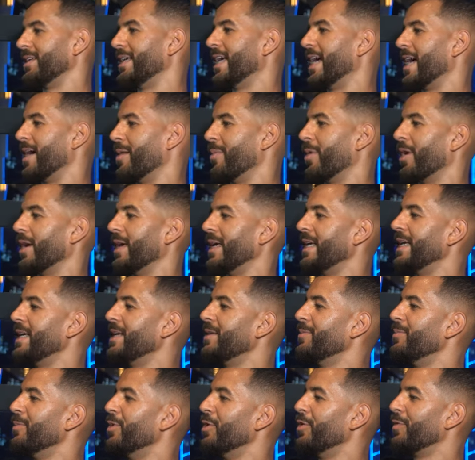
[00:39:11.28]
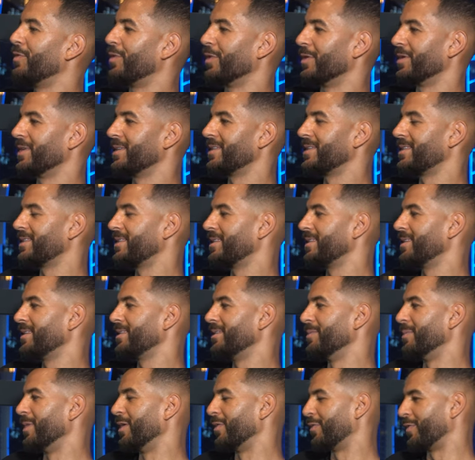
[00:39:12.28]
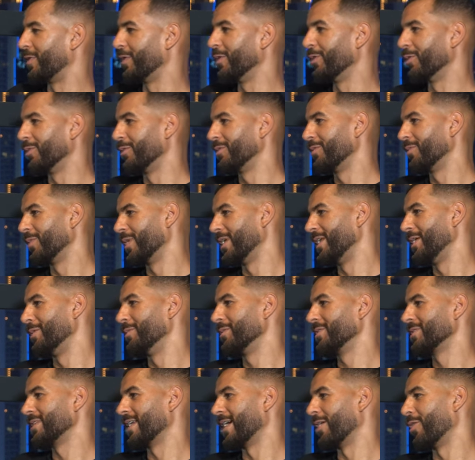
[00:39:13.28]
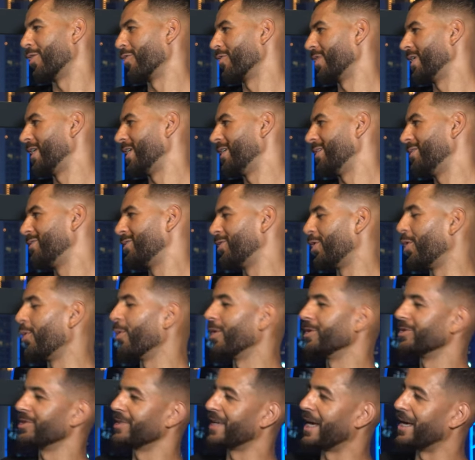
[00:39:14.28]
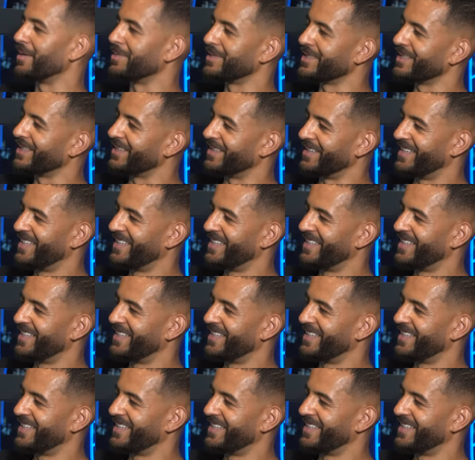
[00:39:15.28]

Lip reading: Yeah, but he moved to midfield when he was like already 200 games in.